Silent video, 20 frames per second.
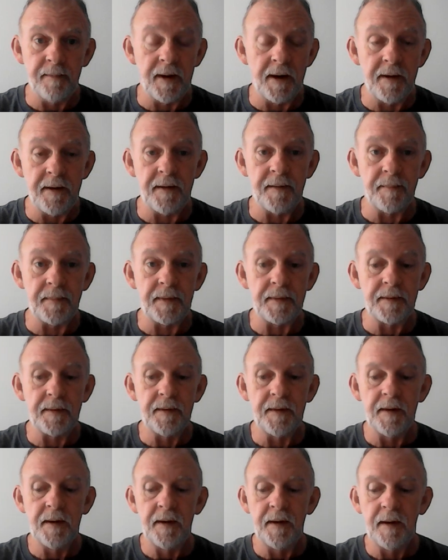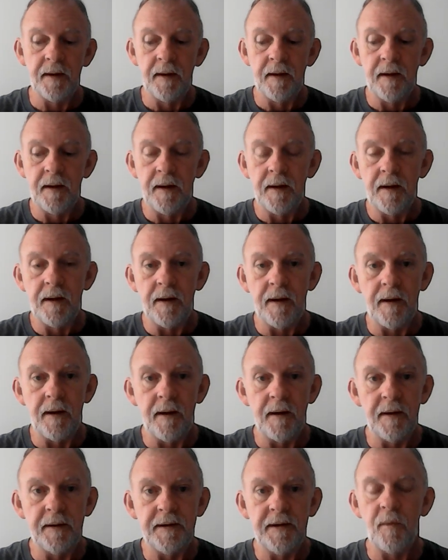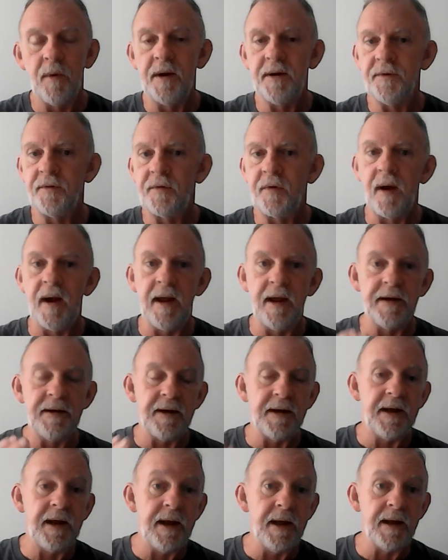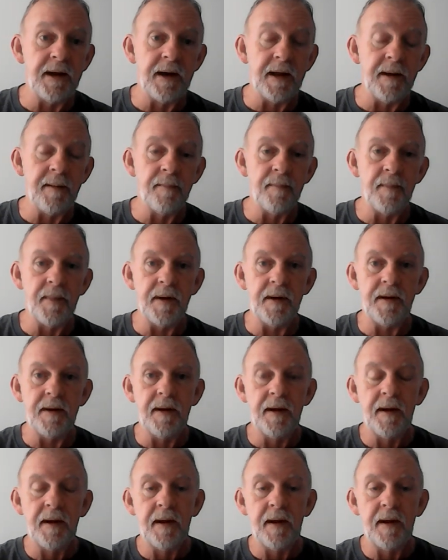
him up. He wasn't trying to kill him, but